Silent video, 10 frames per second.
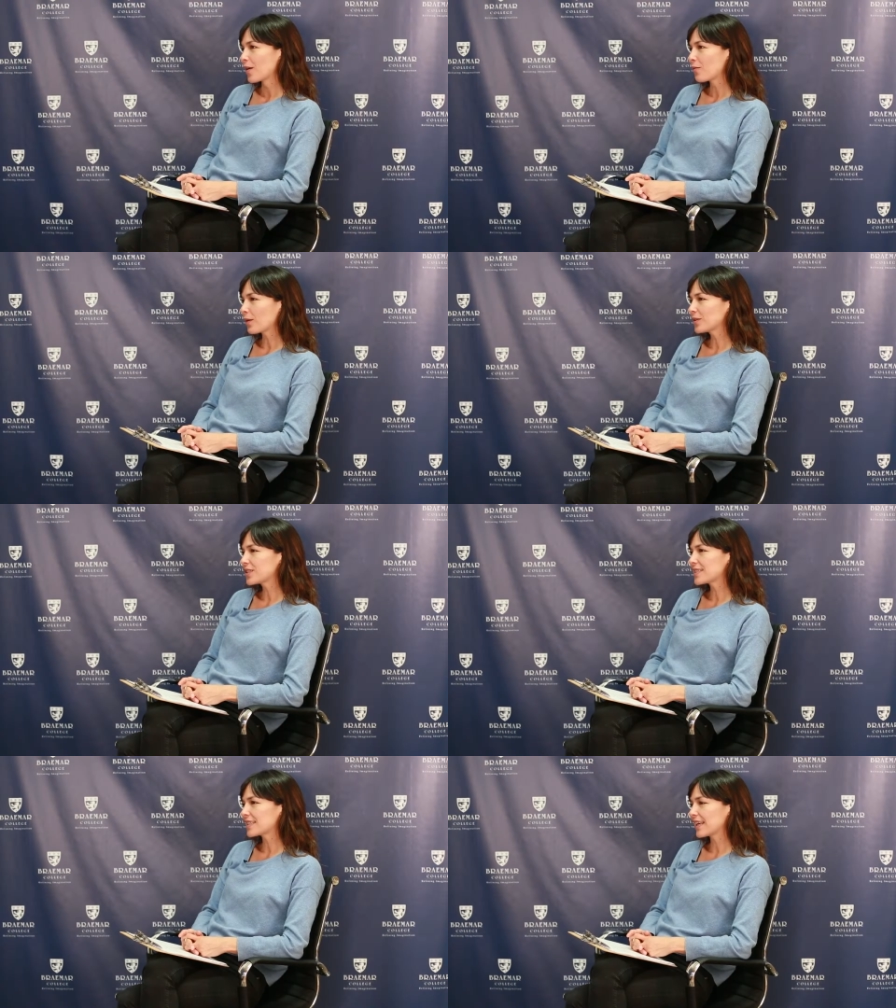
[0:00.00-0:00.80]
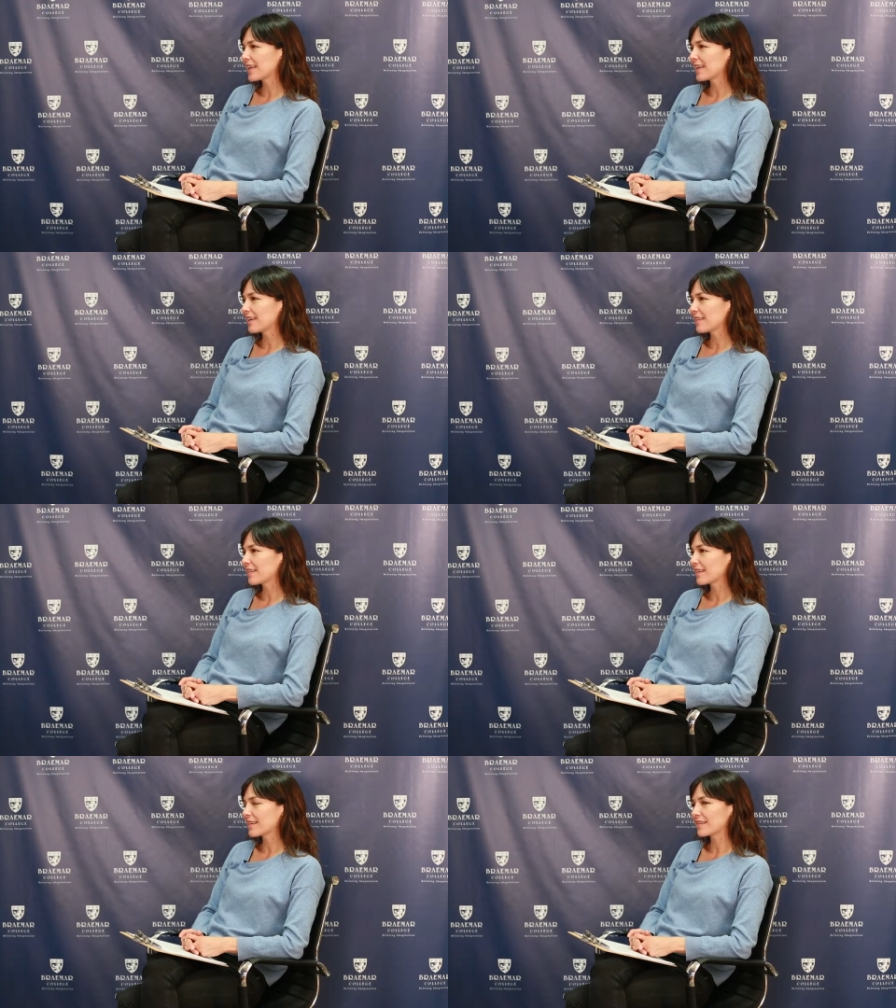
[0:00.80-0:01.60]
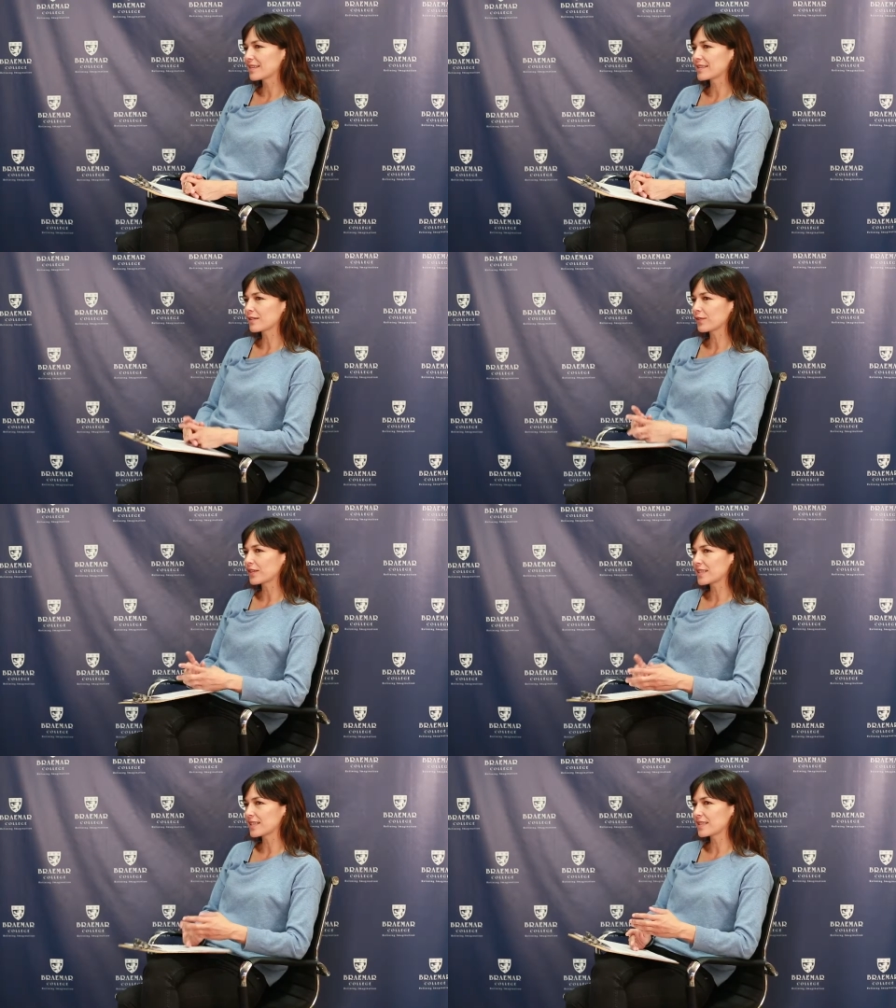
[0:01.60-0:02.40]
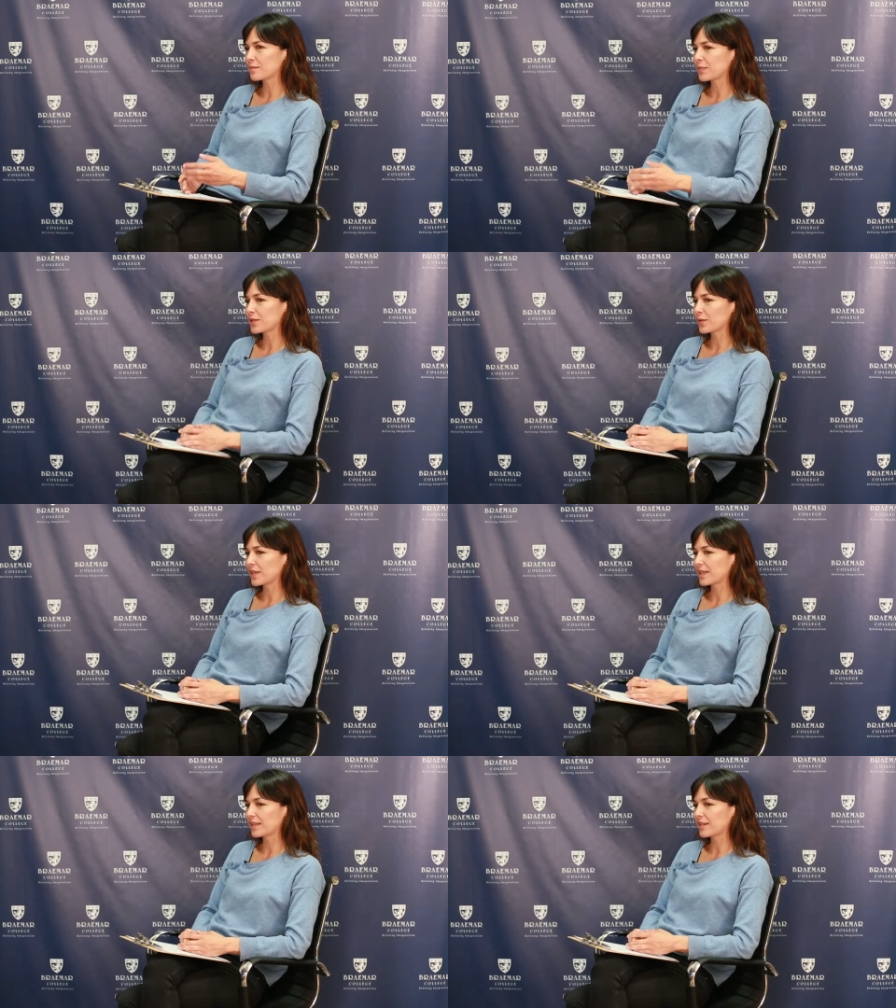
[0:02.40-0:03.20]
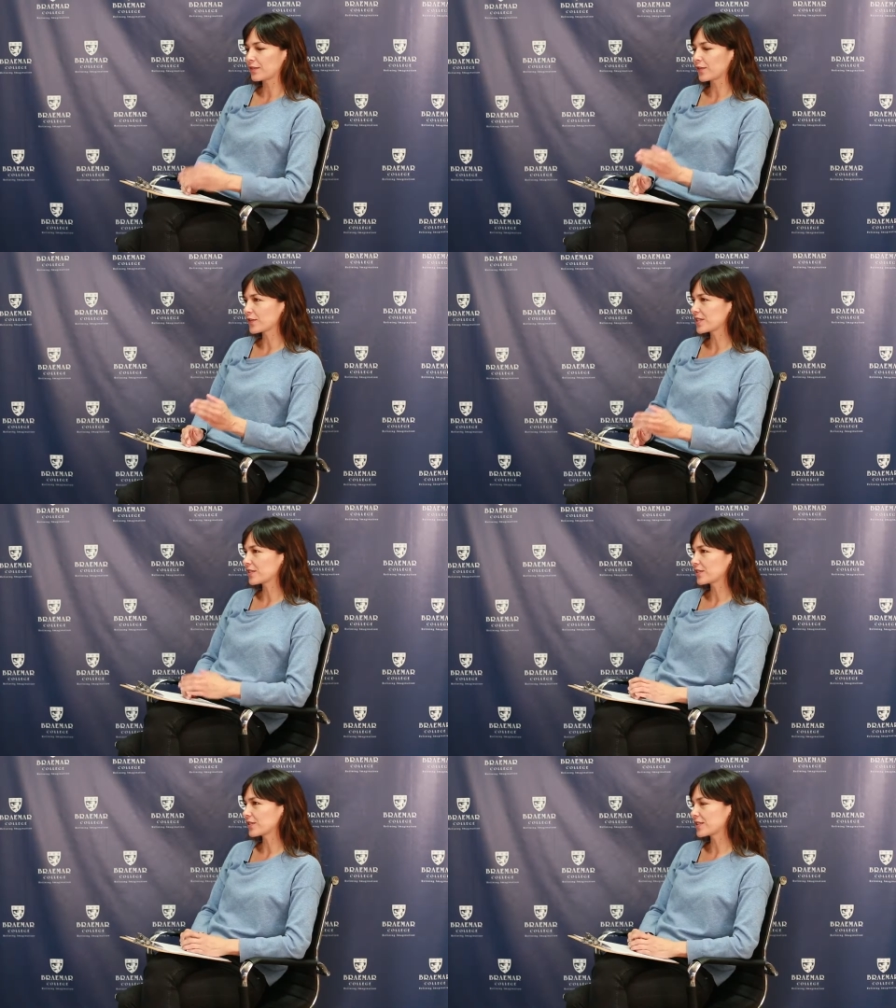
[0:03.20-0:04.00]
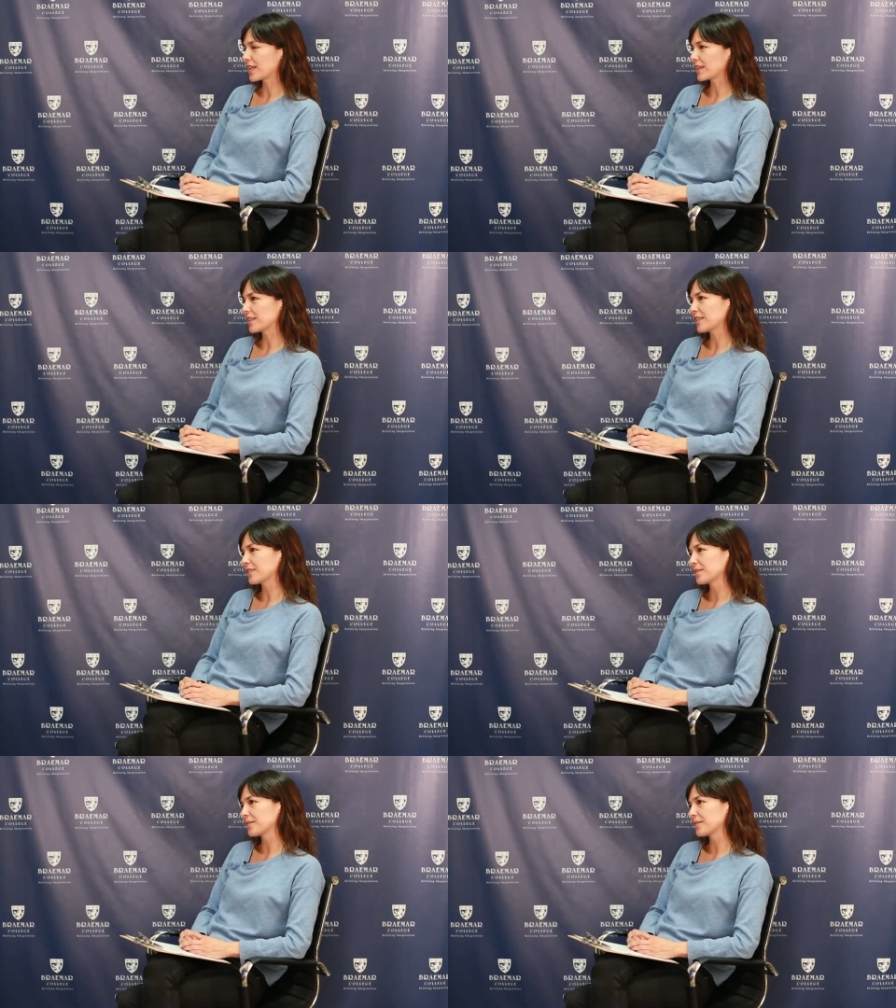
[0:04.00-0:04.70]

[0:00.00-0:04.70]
What would you say the, the differences between your first year and your second year?